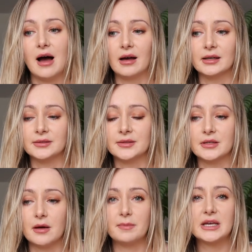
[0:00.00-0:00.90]

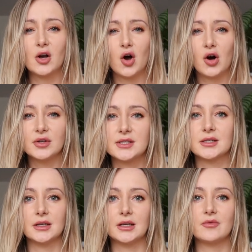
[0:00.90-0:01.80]
and be
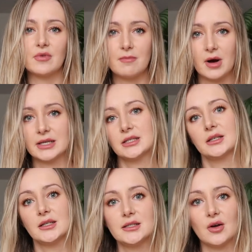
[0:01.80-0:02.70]
constantly
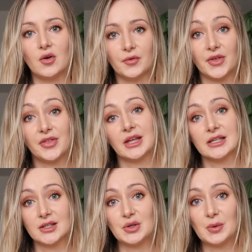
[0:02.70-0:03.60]
reminded of the
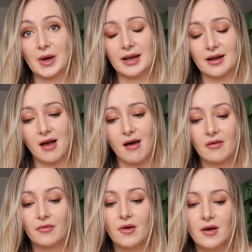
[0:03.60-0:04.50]
things that you can have.